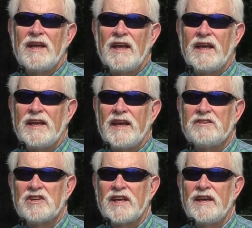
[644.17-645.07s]
and
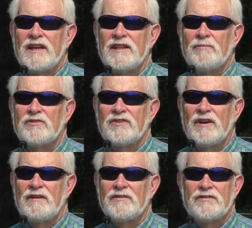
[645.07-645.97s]
educating
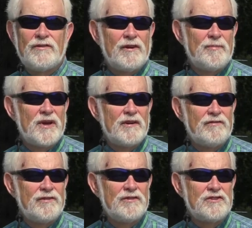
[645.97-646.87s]
themselves for a better
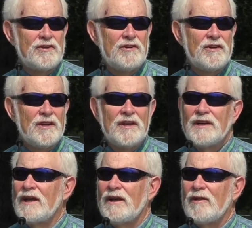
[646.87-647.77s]
future,
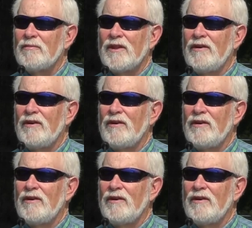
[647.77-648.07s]
uh,